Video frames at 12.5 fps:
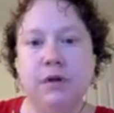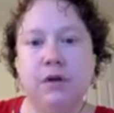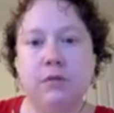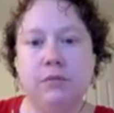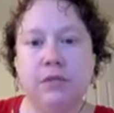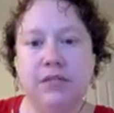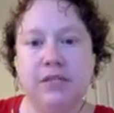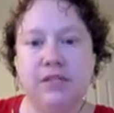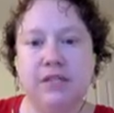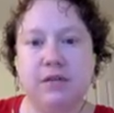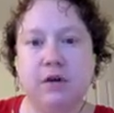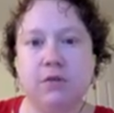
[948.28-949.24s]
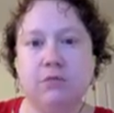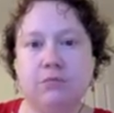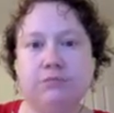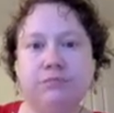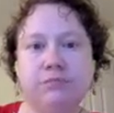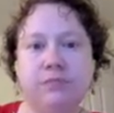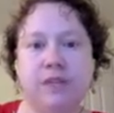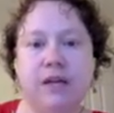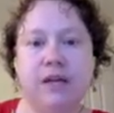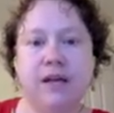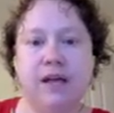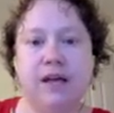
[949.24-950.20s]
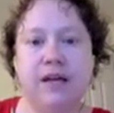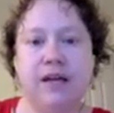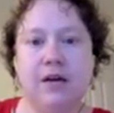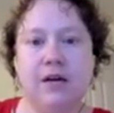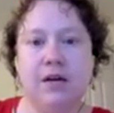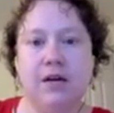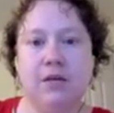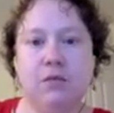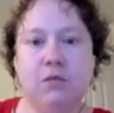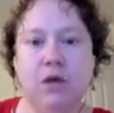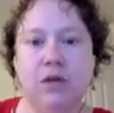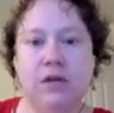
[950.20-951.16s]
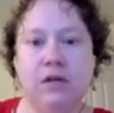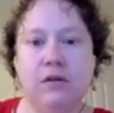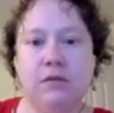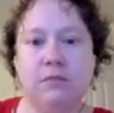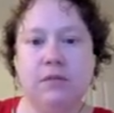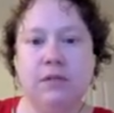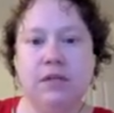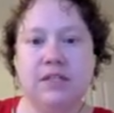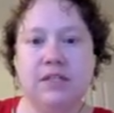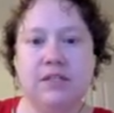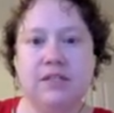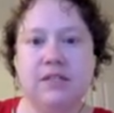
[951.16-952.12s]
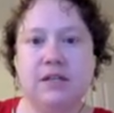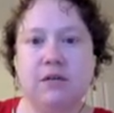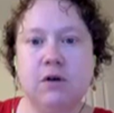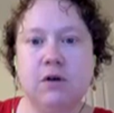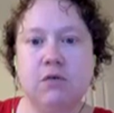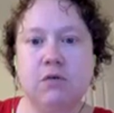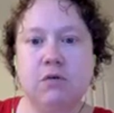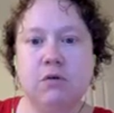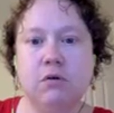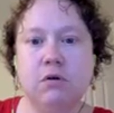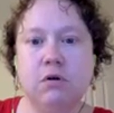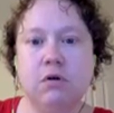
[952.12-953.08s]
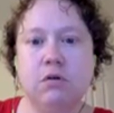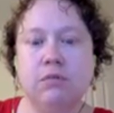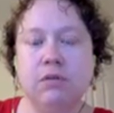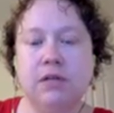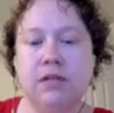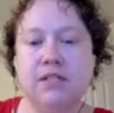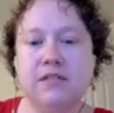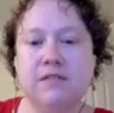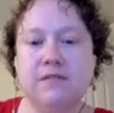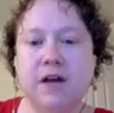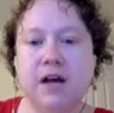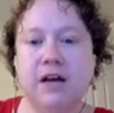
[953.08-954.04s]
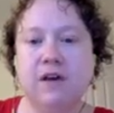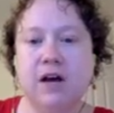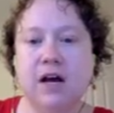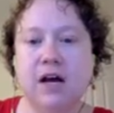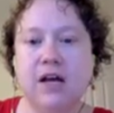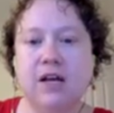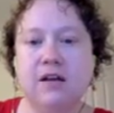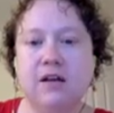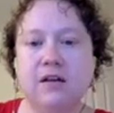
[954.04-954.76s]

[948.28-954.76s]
plus 0. And here I get 1 plus 0 plus 5i.